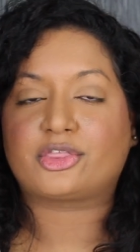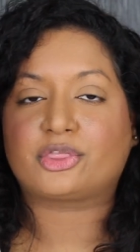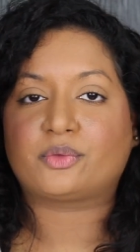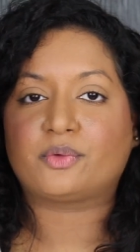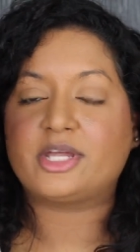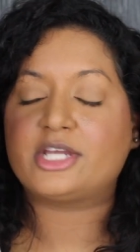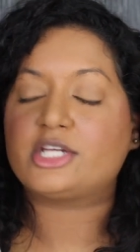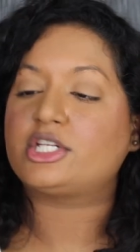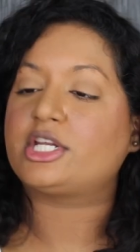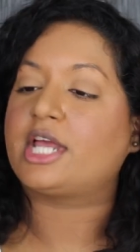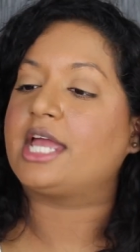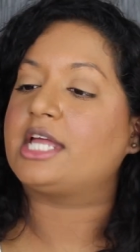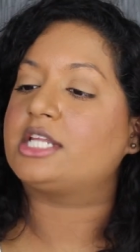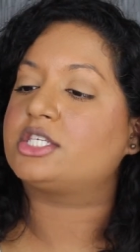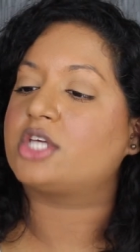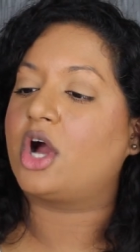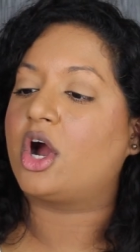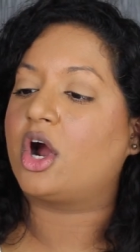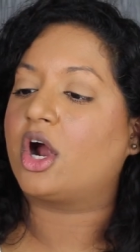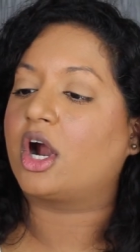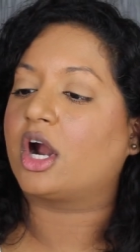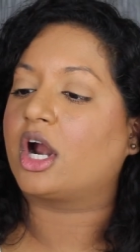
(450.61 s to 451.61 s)
The three
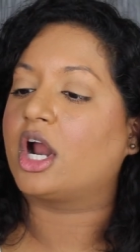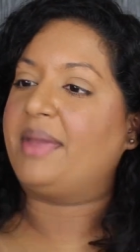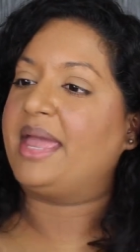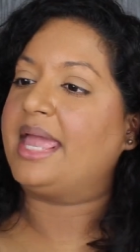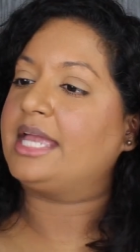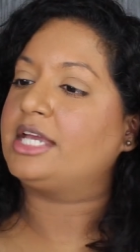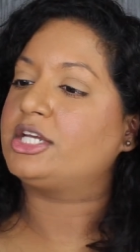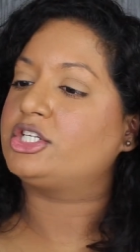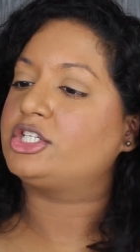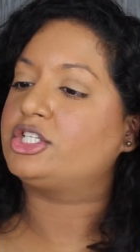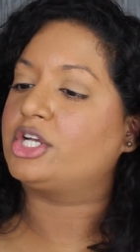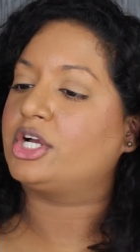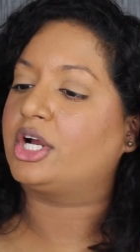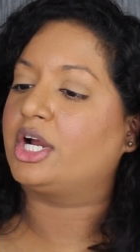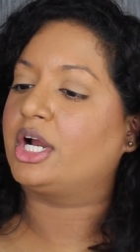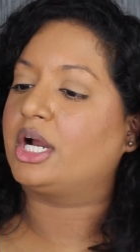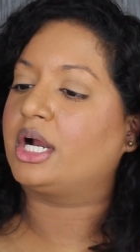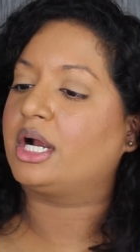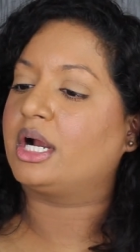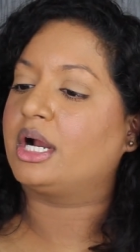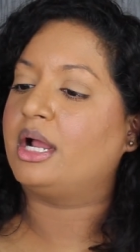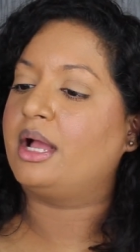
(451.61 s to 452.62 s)
shades are Pink
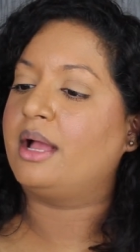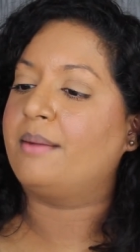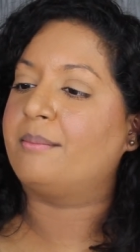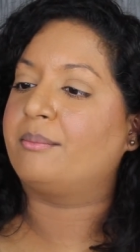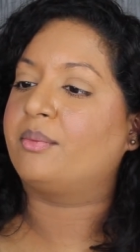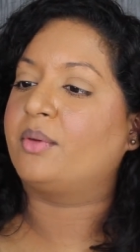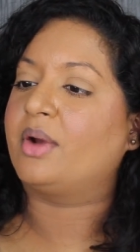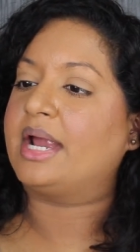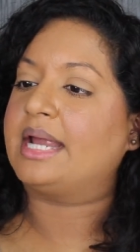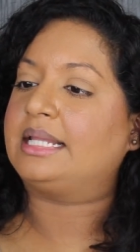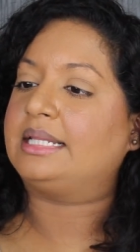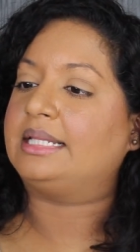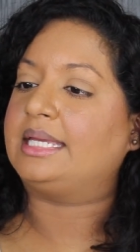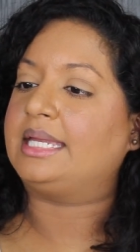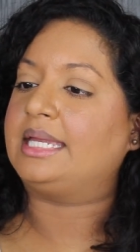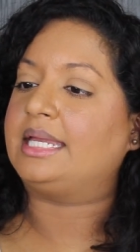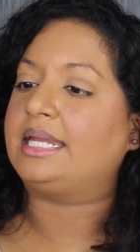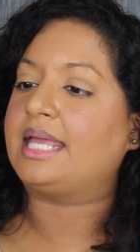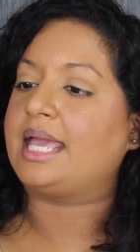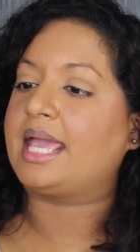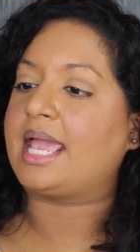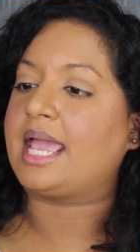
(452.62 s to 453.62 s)
Sugar,
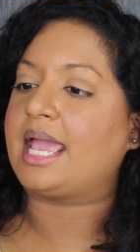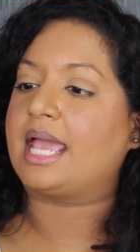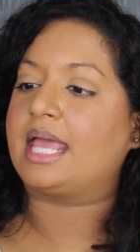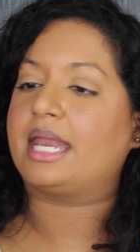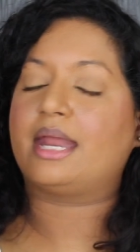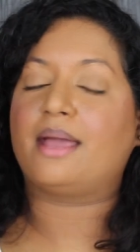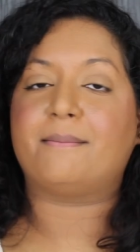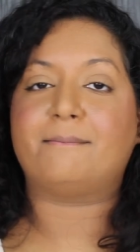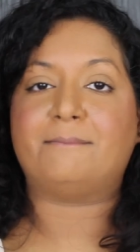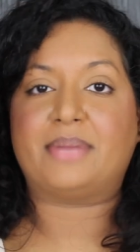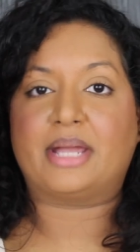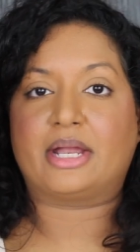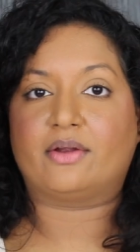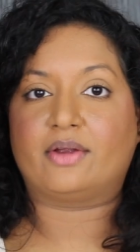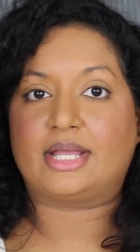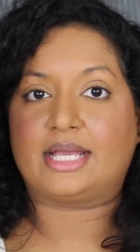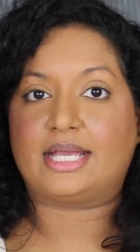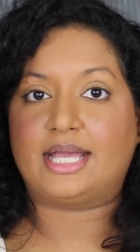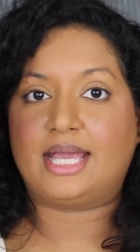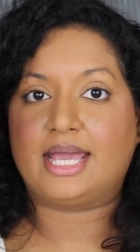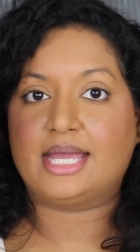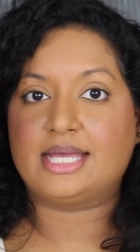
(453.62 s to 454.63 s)
Praline and
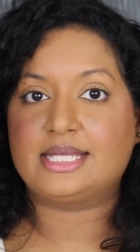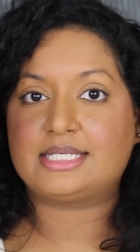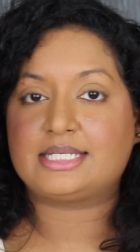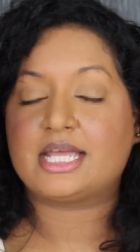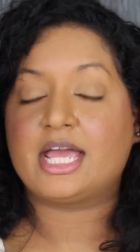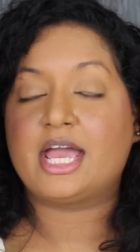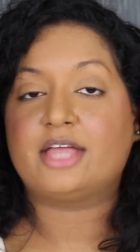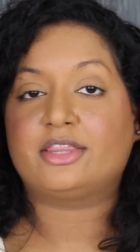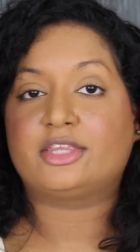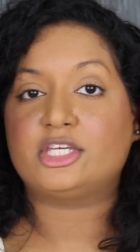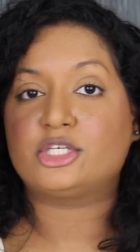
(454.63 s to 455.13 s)
Berry Kiss.